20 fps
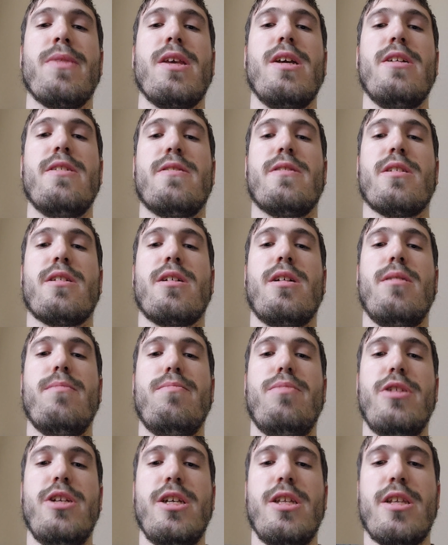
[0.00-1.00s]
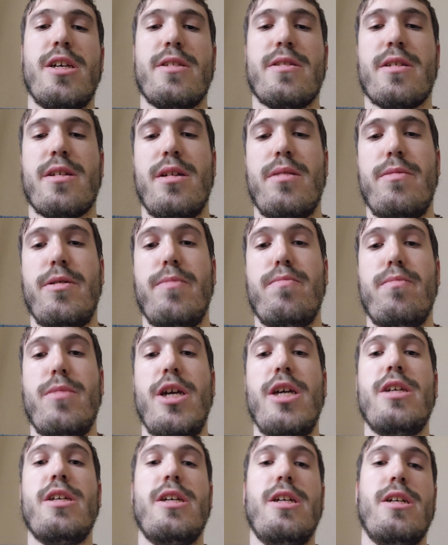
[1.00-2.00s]
is the company that's going to be
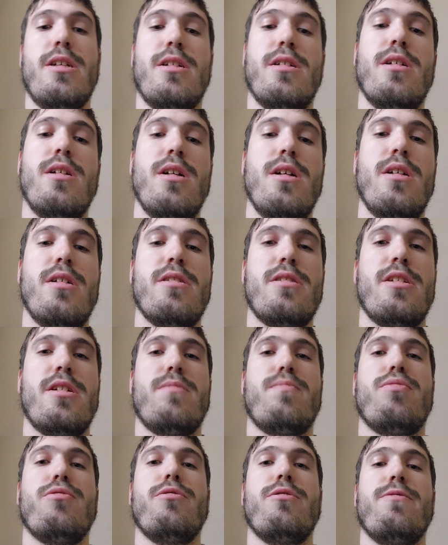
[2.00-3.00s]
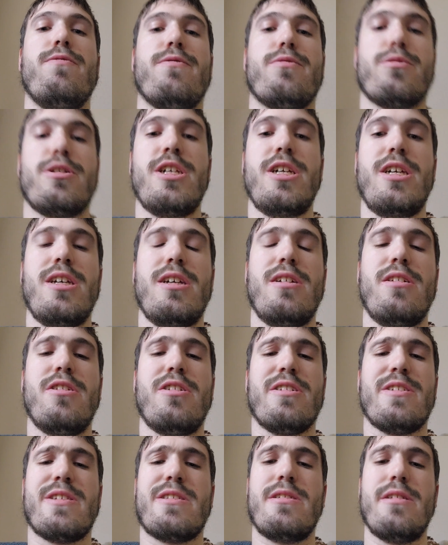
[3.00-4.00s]
making Deadpool 3. And
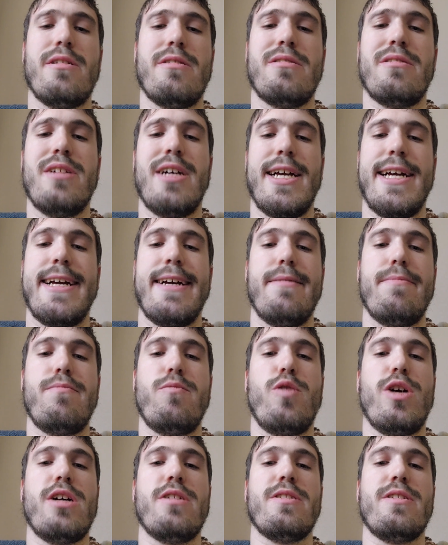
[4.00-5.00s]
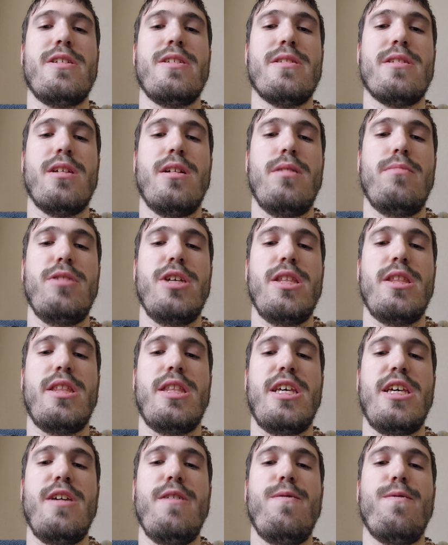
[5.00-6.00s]
also, wow, this is going to be
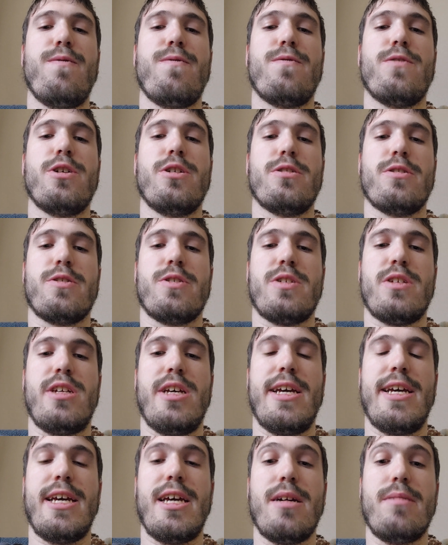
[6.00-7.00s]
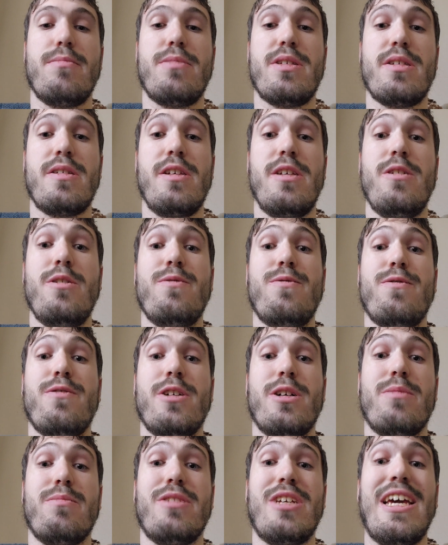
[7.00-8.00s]
the first MCU
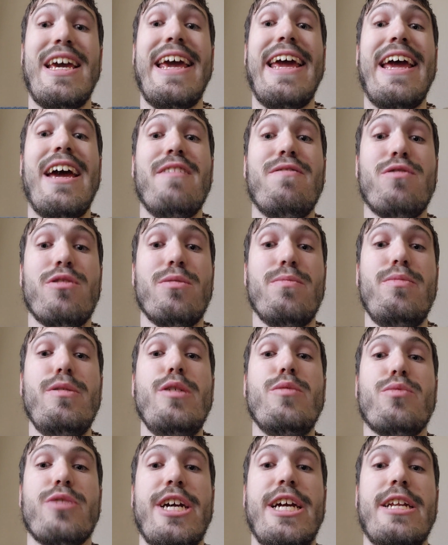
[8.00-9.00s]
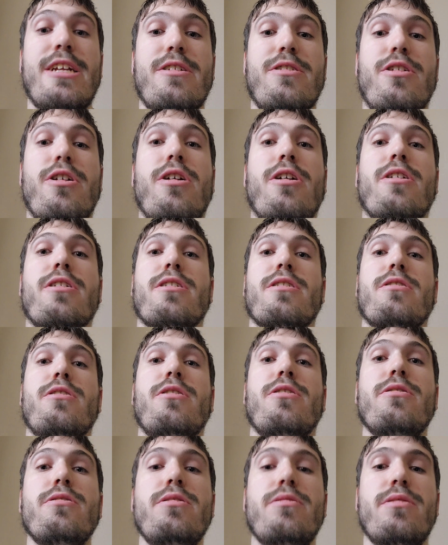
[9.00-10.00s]
film to ever be rated R.
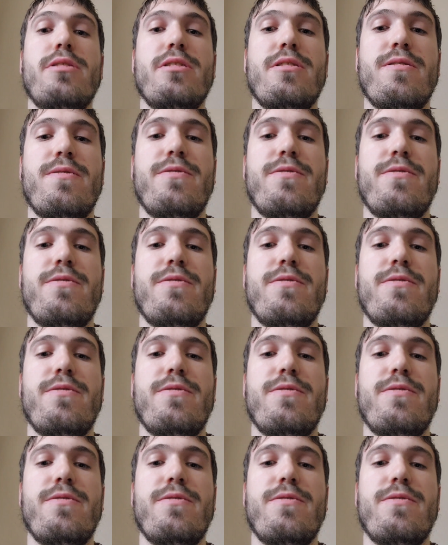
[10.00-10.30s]
All their other